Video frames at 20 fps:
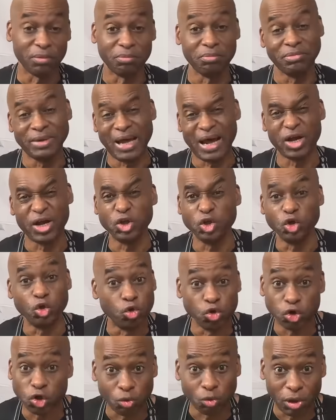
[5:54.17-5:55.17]
not
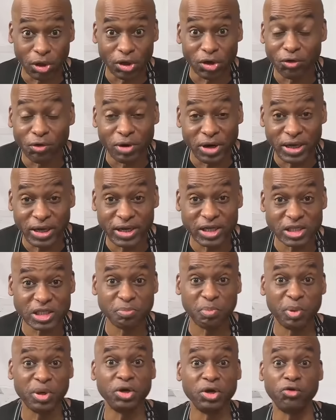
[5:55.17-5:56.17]
unusual ingredients,
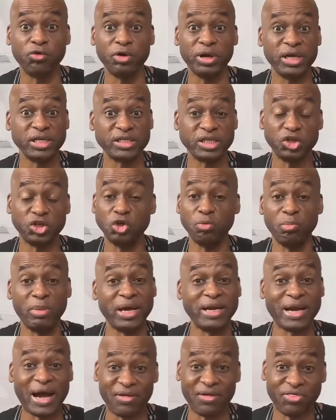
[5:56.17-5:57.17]
but ingredients that you may
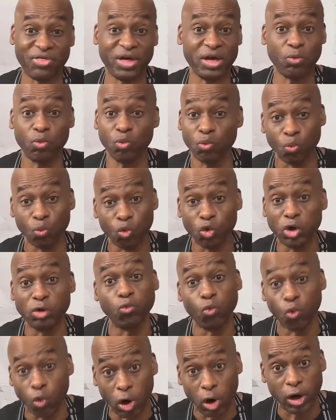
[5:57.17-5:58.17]
not think would
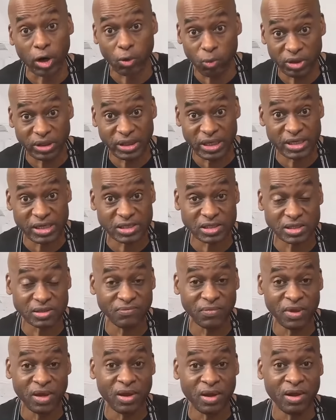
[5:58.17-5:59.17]
work with
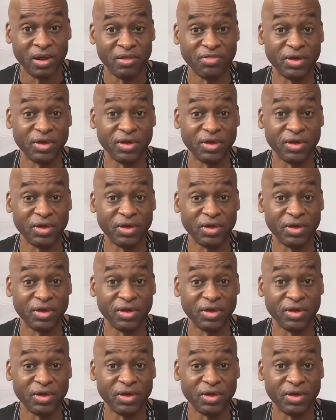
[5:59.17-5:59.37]
this,